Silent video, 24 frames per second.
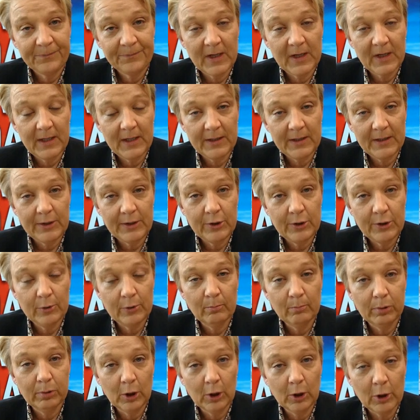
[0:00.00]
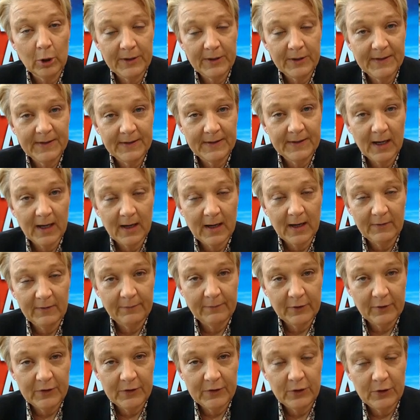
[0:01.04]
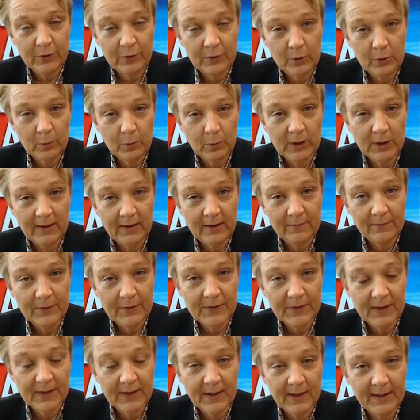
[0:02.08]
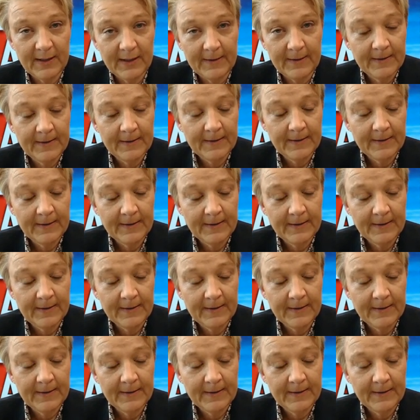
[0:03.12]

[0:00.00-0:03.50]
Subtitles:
ANU employed staff and every student will have to sign.